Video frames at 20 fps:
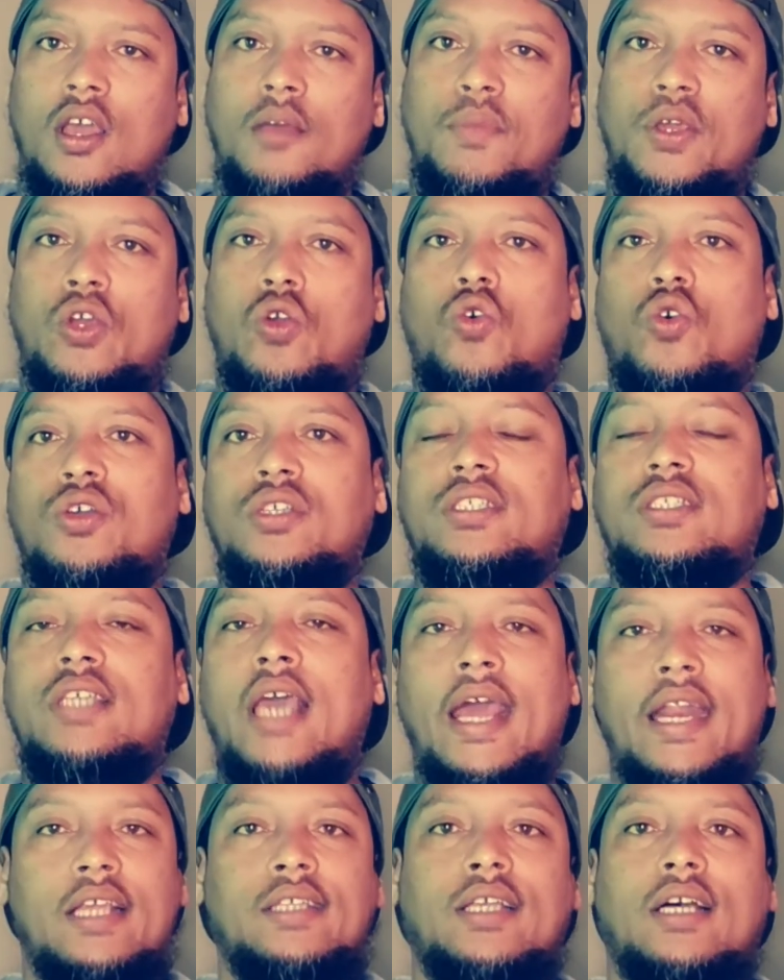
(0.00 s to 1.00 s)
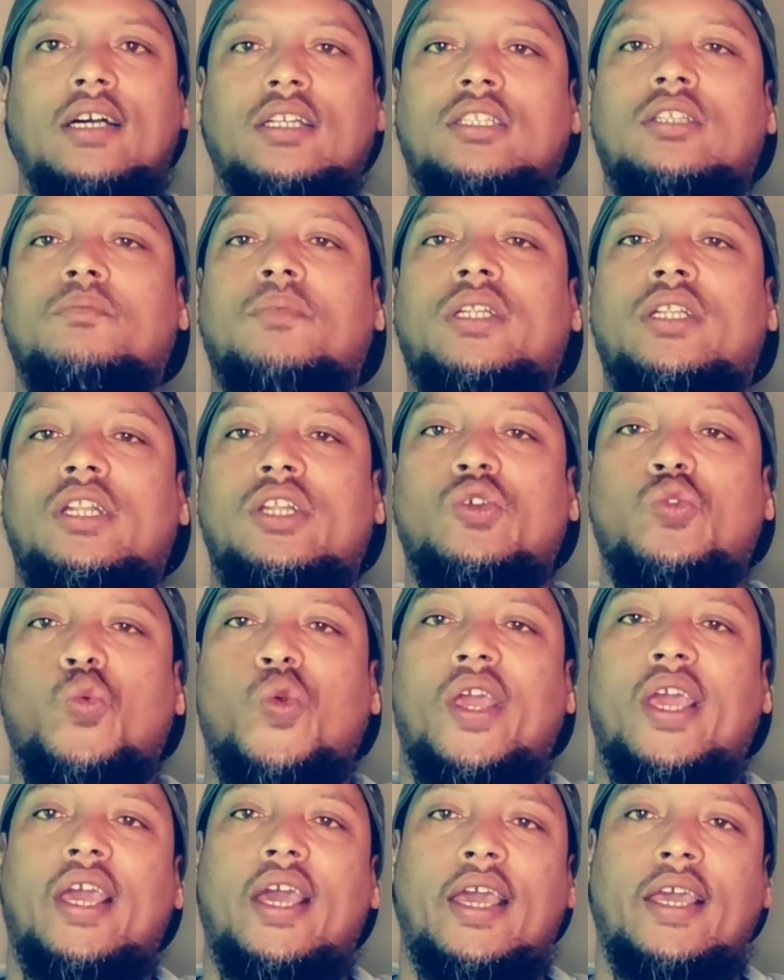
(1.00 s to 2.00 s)
because that is ultimately
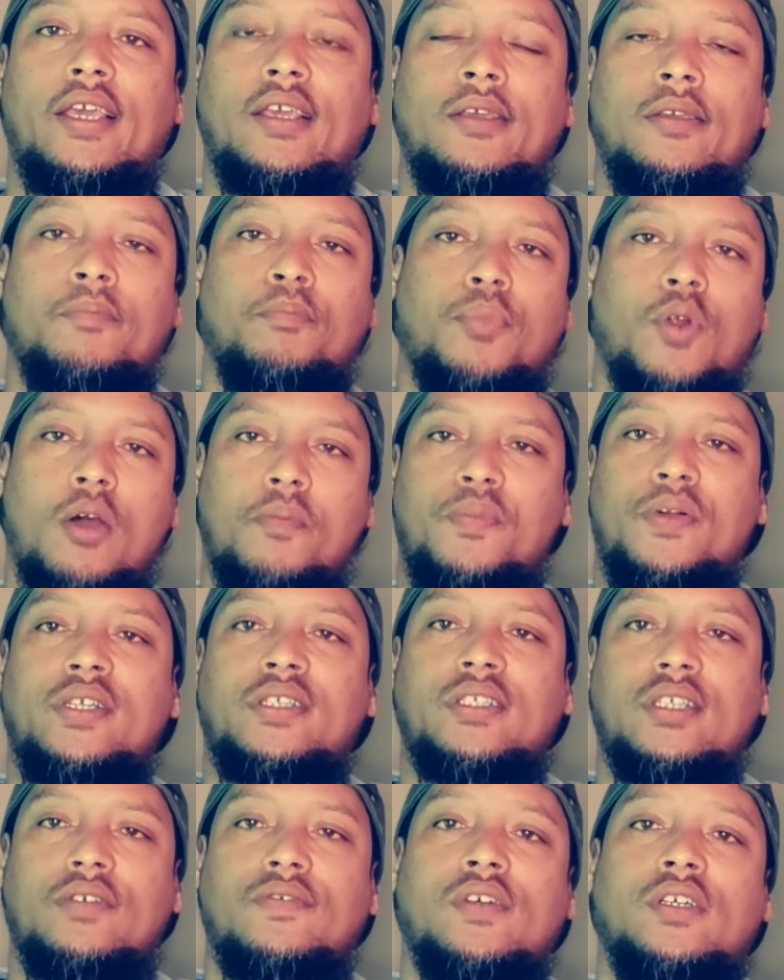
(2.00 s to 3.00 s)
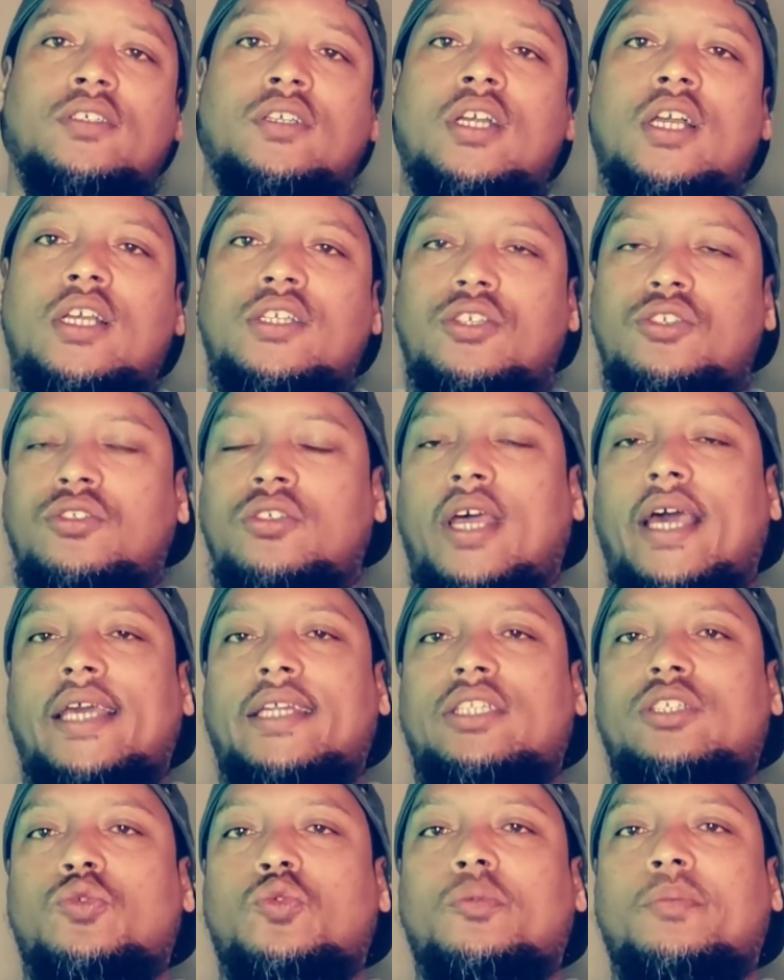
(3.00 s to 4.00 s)
where a proper civil
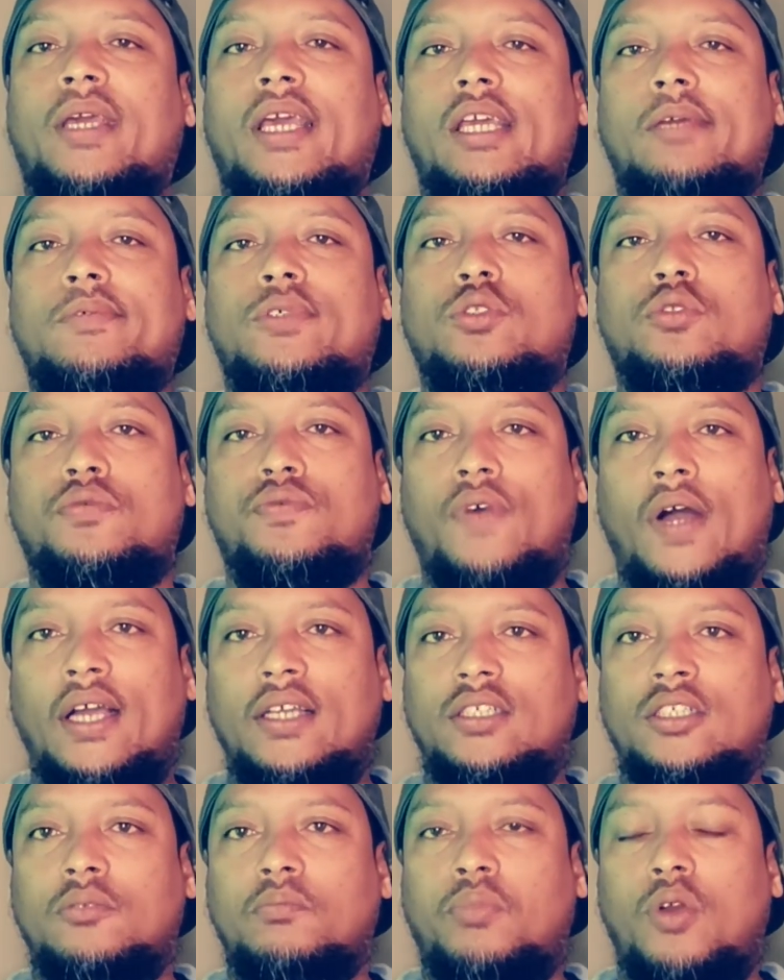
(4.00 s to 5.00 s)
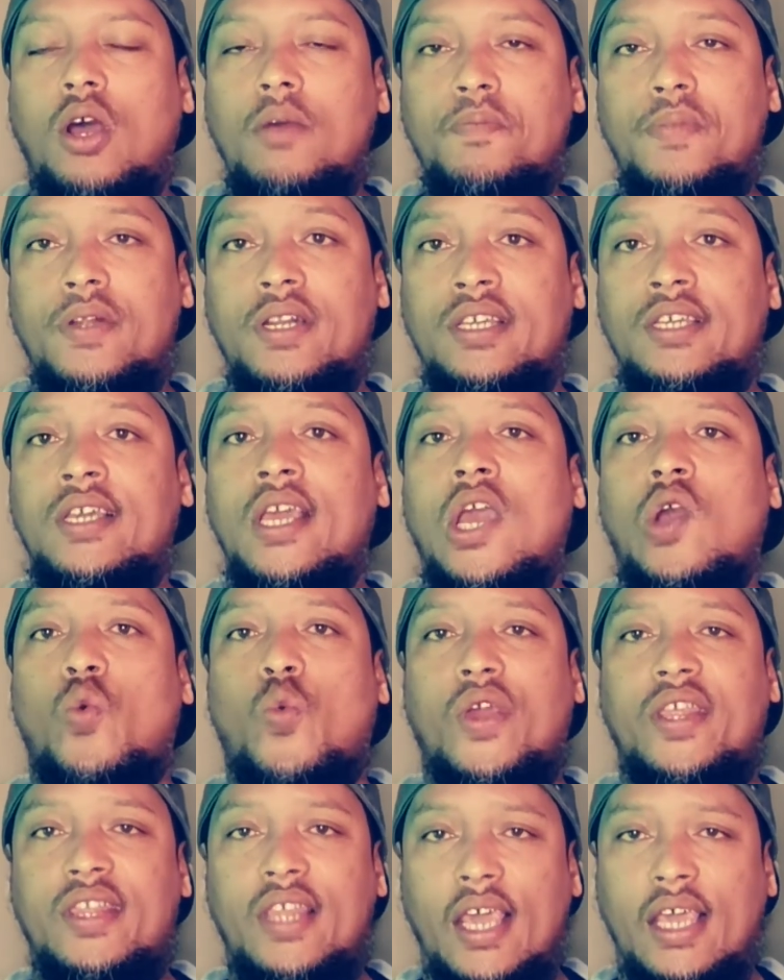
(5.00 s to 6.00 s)
society will be able to function properly,
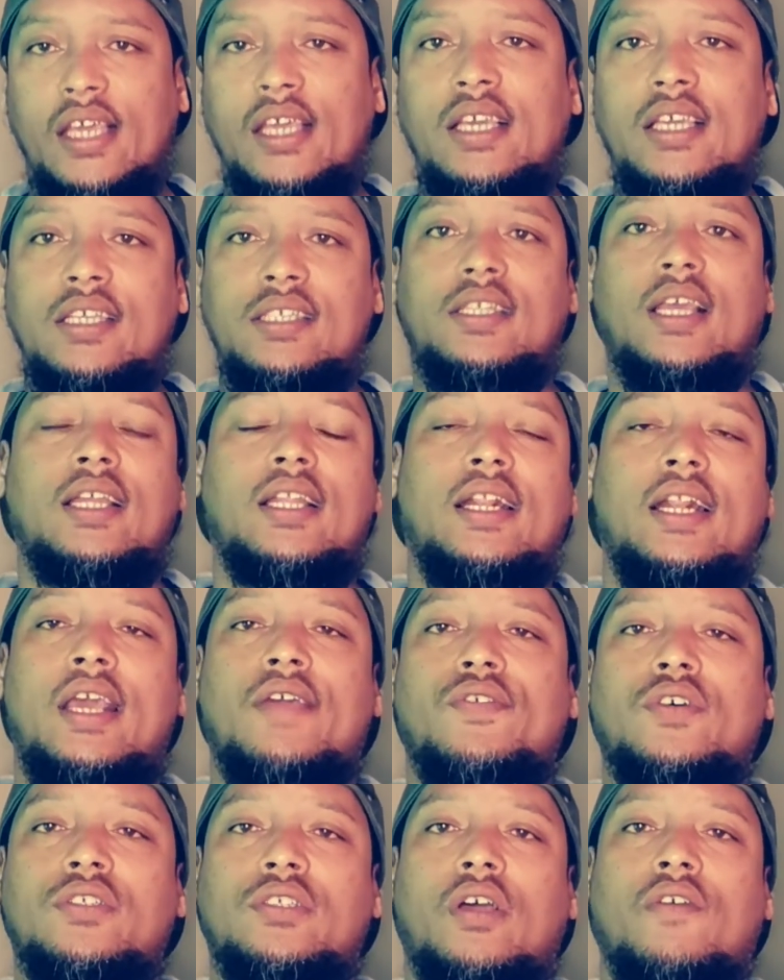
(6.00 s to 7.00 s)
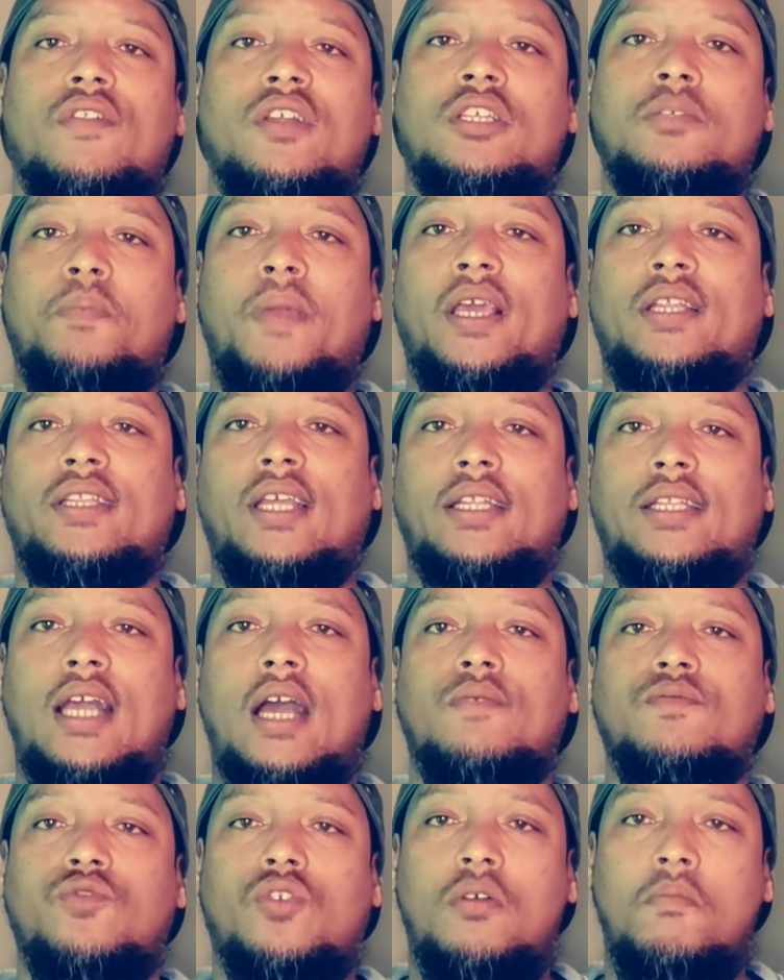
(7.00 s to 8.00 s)
when there is that levels of respect that
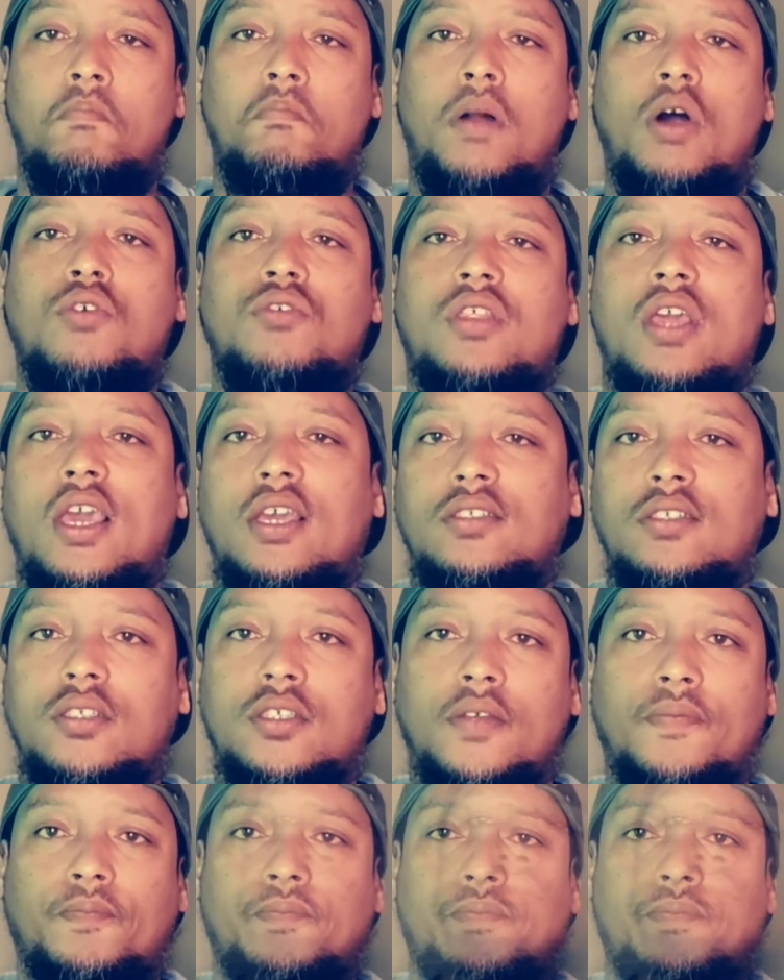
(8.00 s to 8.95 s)
comes from both ends.